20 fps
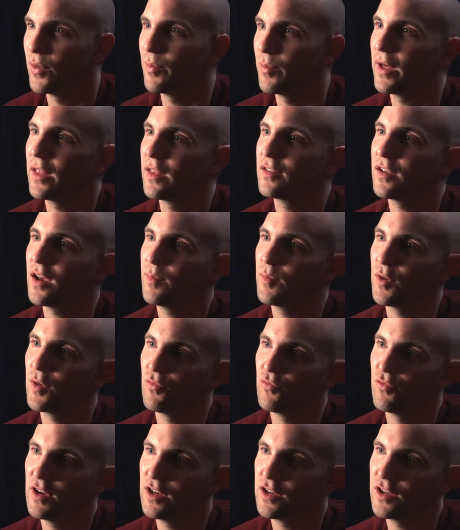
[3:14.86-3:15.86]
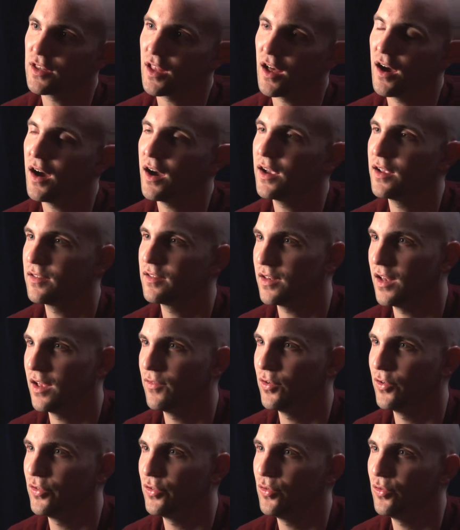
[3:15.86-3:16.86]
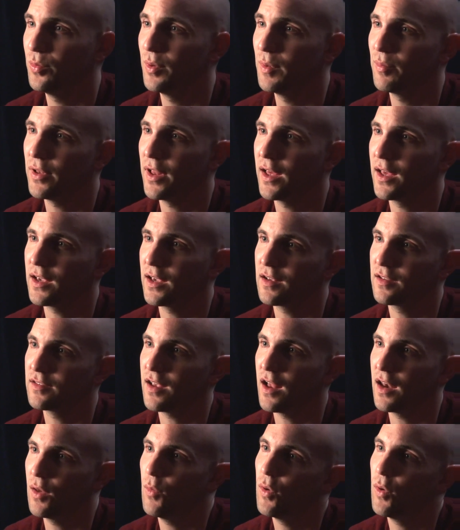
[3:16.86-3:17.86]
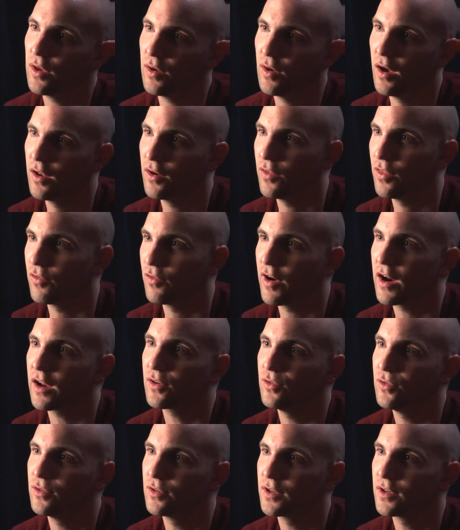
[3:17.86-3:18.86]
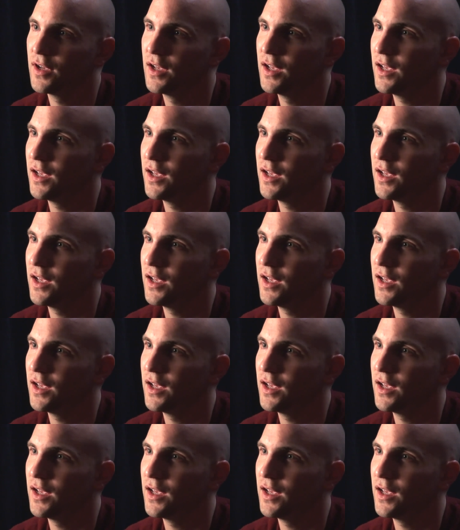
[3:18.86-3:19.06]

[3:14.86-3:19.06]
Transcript: but by the time you reach the highest levels, you'll be playing exactly what you heard on the record.